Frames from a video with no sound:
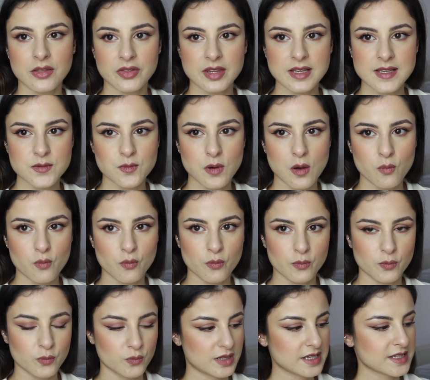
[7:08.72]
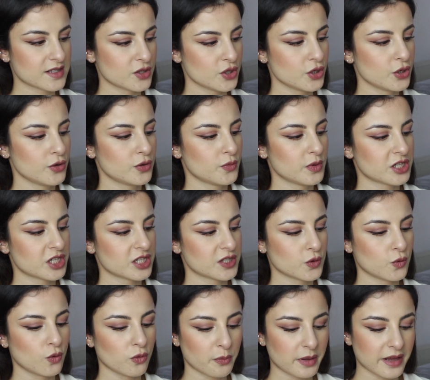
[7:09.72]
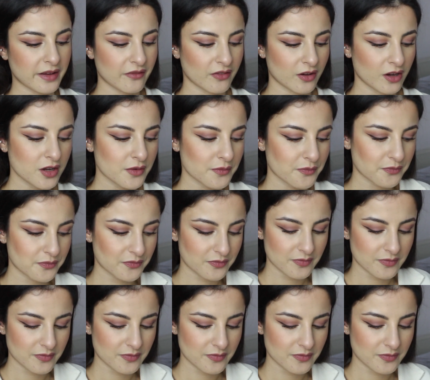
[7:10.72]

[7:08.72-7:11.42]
this one, this nude, which is called Pivot.